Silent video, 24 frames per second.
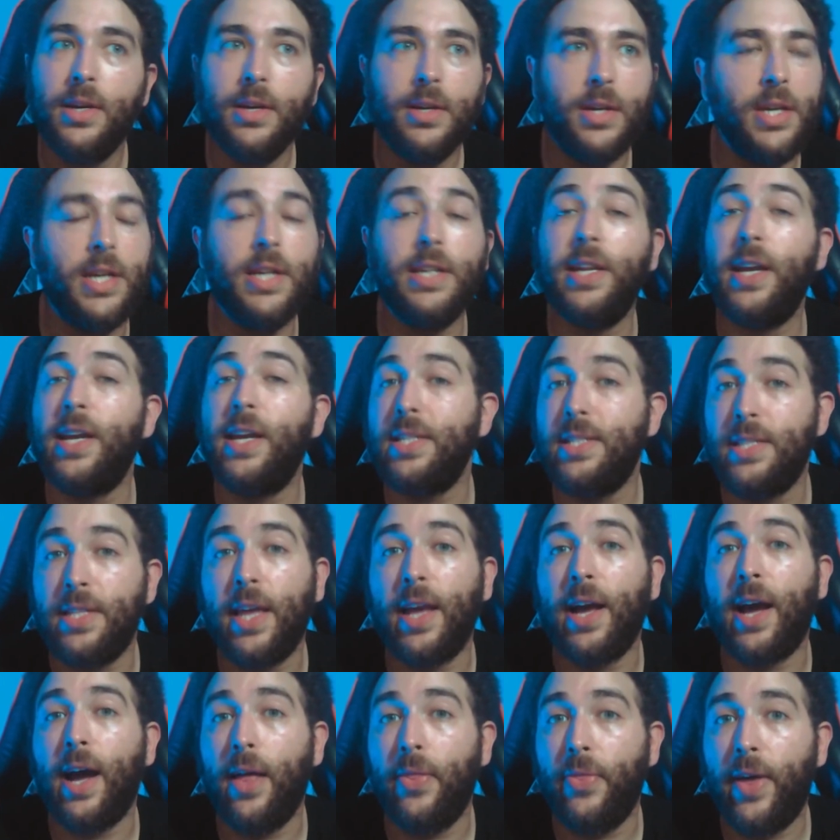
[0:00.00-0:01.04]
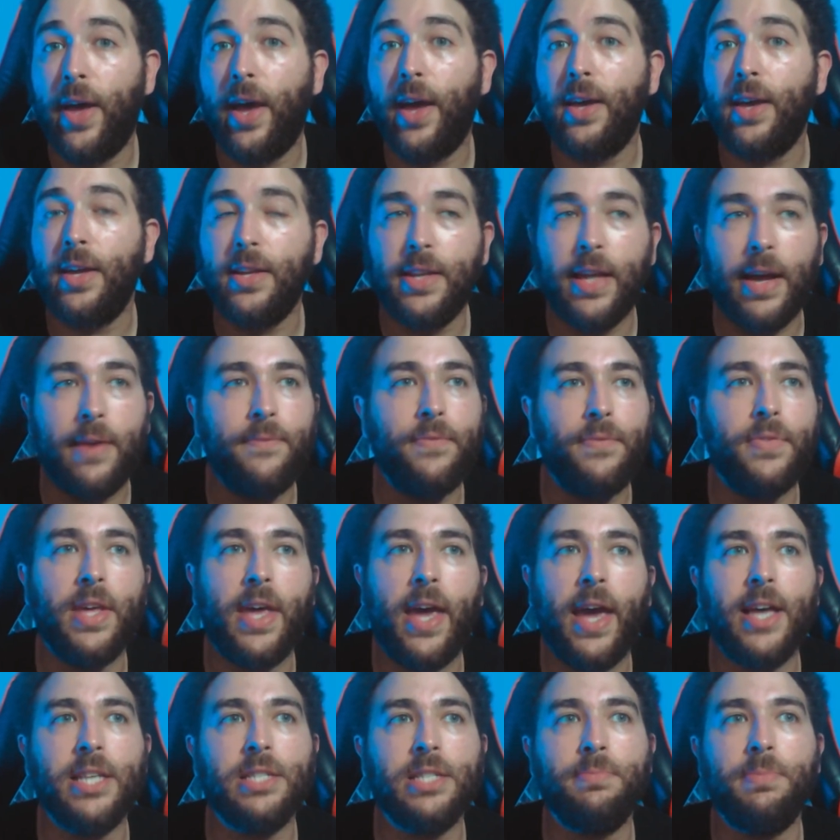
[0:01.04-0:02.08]
He did his thing on that. It definitely
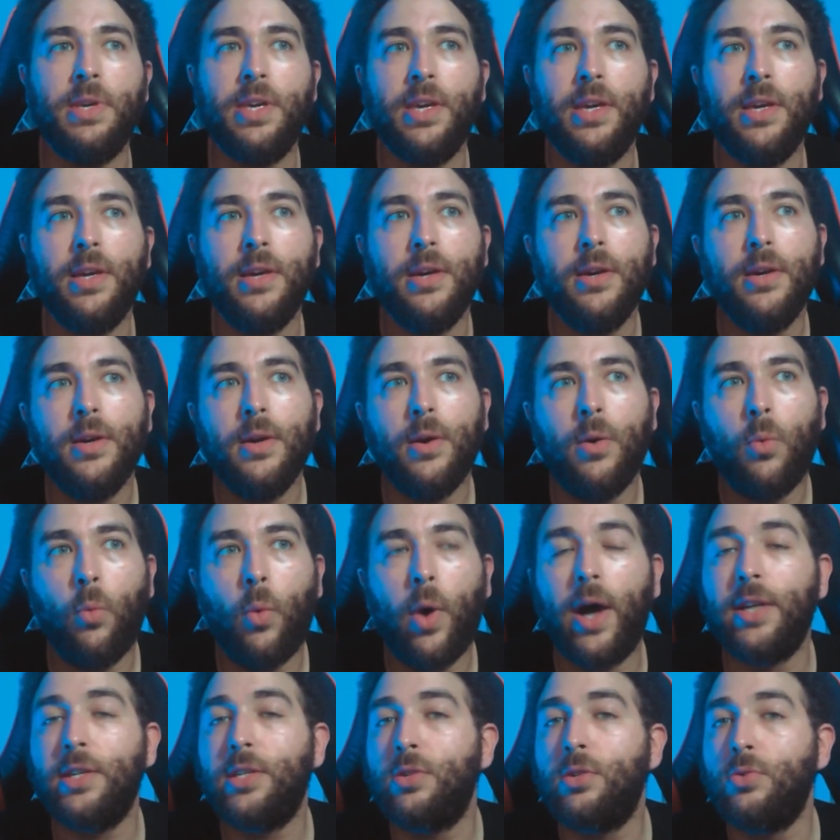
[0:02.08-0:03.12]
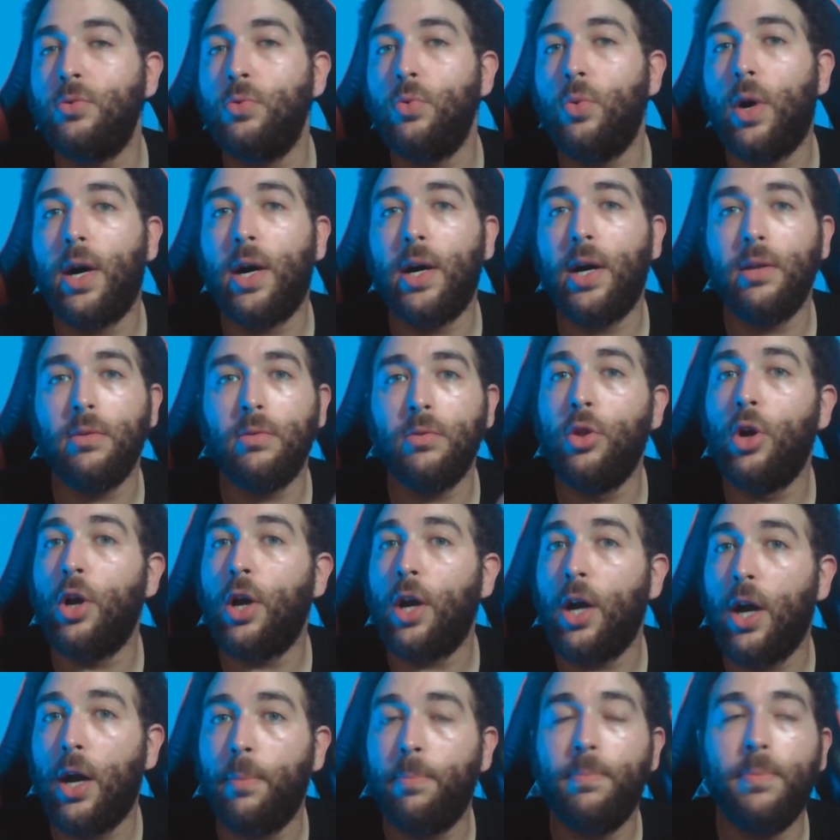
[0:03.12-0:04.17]
has me wanting to look
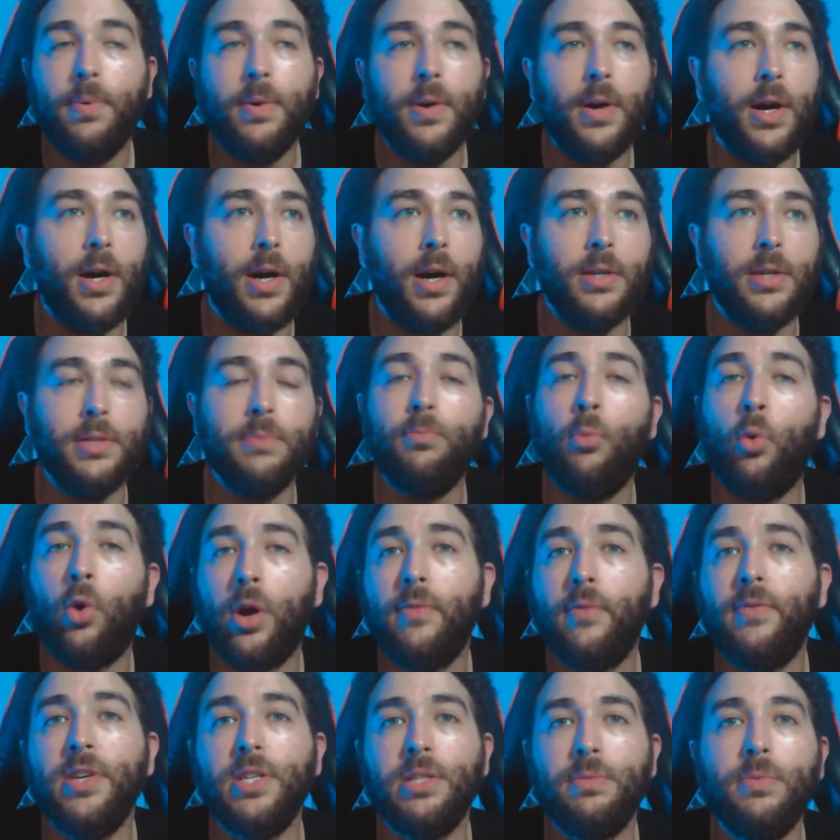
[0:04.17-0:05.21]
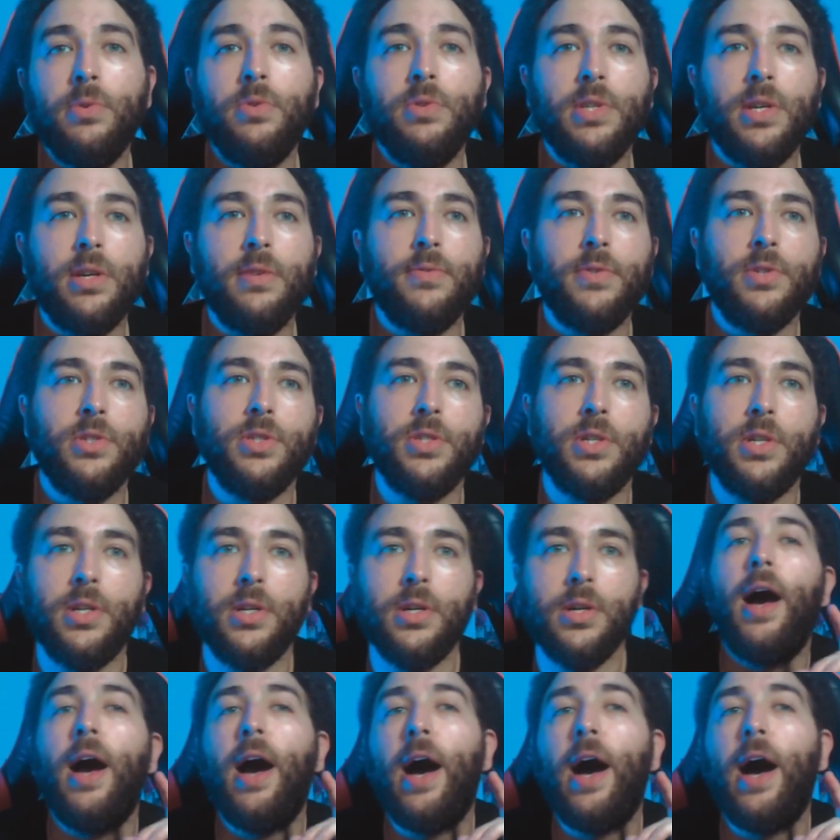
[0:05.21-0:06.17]
up more of his music for sure.